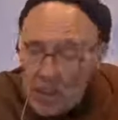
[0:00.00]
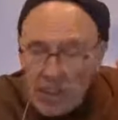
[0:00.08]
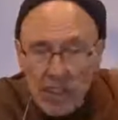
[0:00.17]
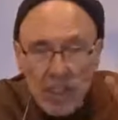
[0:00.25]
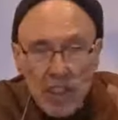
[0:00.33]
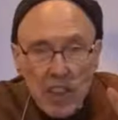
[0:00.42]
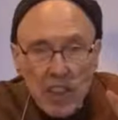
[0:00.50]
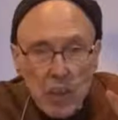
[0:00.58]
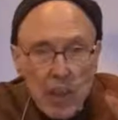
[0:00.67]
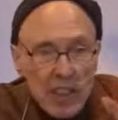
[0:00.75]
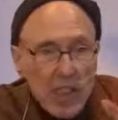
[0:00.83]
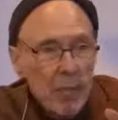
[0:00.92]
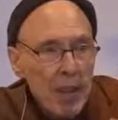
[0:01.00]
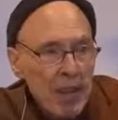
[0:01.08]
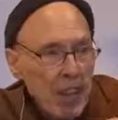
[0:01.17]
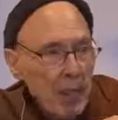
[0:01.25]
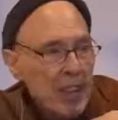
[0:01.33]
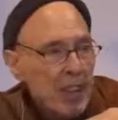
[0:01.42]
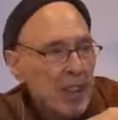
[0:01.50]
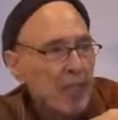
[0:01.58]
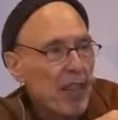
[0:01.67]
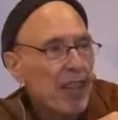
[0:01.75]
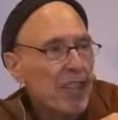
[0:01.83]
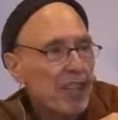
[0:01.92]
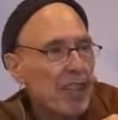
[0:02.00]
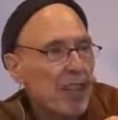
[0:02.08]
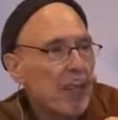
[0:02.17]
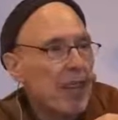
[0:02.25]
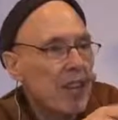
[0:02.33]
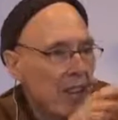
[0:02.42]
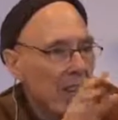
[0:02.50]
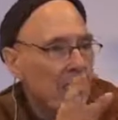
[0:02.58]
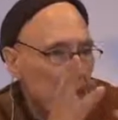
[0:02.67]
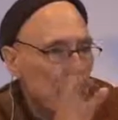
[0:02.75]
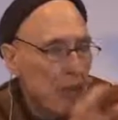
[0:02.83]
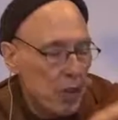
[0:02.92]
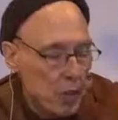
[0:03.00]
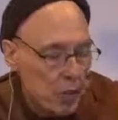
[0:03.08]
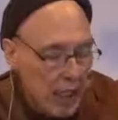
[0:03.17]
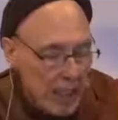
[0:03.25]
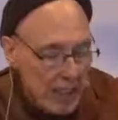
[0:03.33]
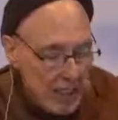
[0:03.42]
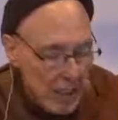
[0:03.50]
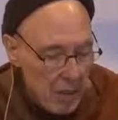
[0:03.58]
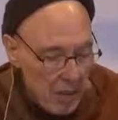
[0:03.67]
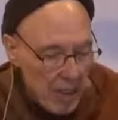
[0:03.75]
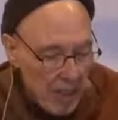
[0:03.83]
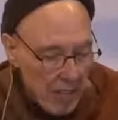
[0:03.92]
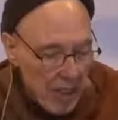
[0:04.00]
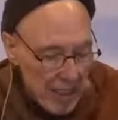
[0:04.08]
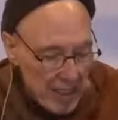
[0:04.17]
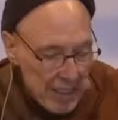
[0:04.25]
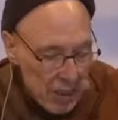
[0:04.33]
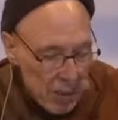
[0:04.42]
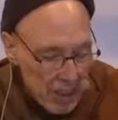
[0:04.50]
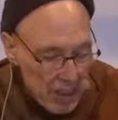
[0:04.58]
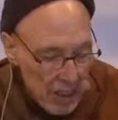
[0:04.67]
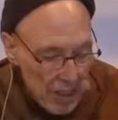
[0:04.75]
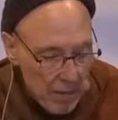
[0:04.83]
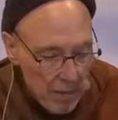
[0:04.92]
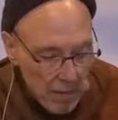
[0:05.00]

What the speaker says: That's a good question, but let me just finish them, and then you raise the question.